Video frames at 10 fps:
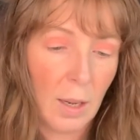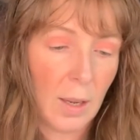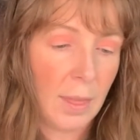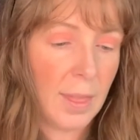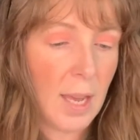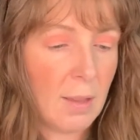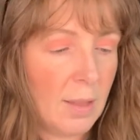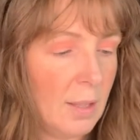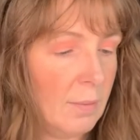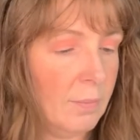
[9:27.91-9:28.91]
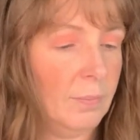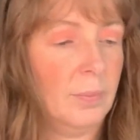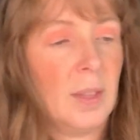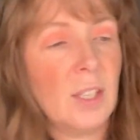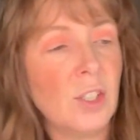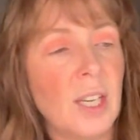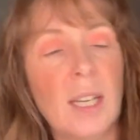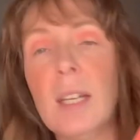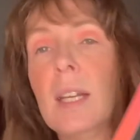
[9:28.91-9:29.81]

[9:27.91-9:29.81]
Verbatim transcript: I think that this shade